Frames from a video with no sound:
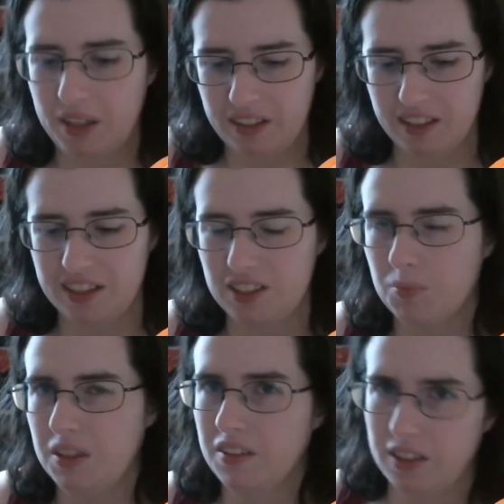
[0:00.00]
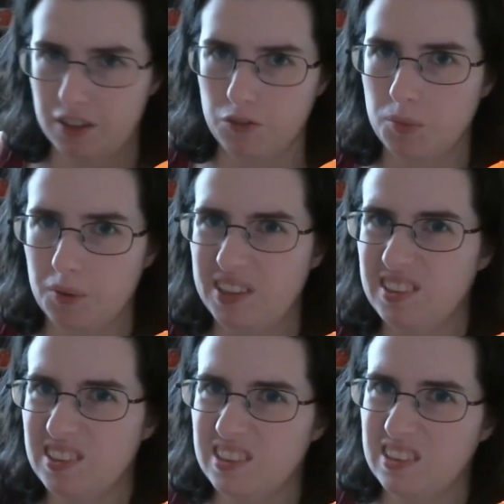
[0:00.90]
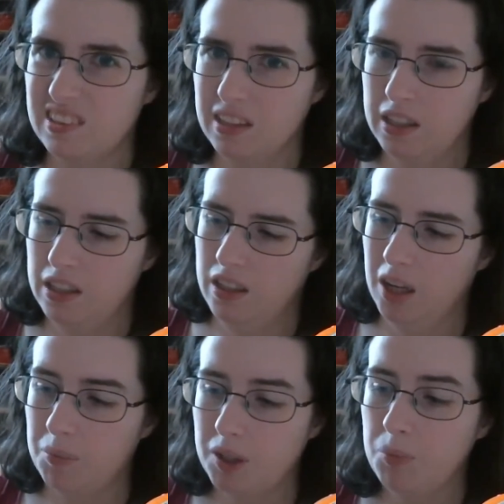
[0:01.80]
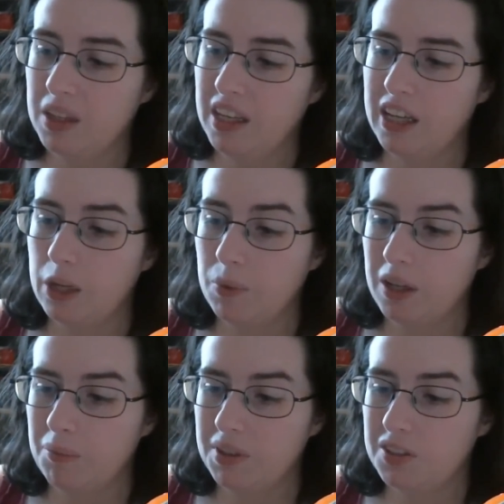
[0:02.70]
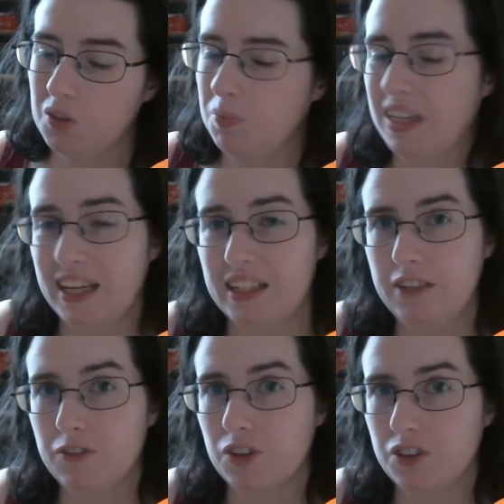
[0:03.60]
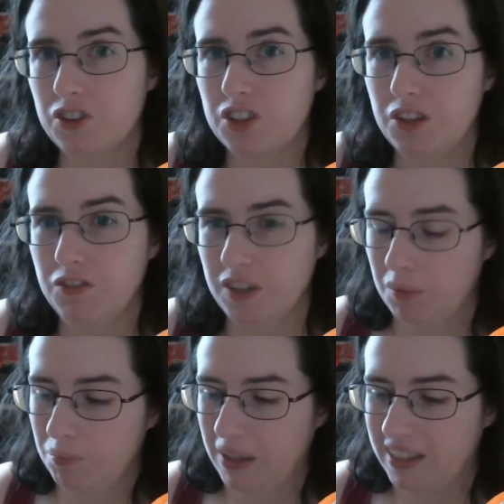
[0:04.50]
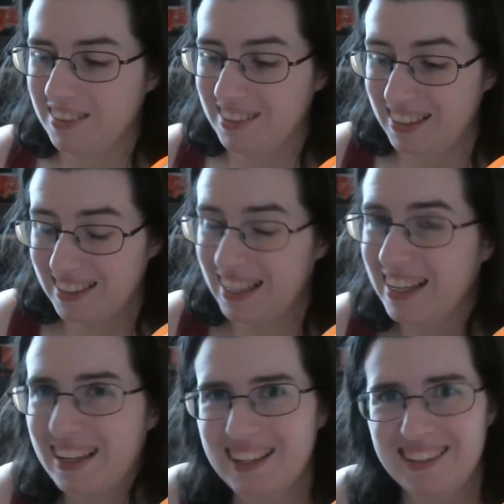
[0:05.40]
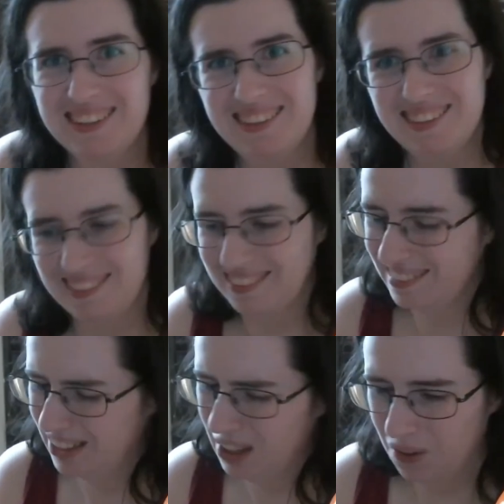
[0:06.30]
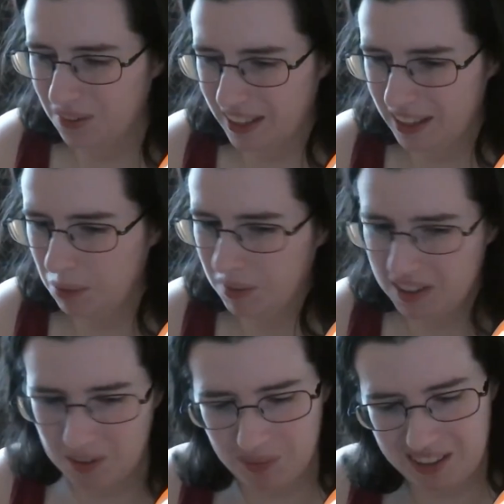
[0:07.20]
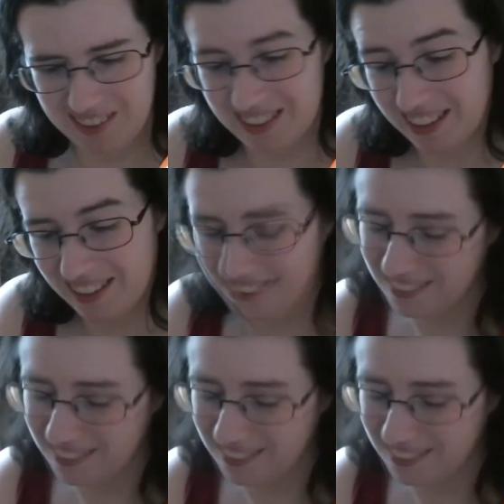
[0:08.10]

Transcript: Like, it's a bit thick for my wrists. I'm keeping it anyway because it's been handy for other stuff, like balancing things, or like keeping something steady.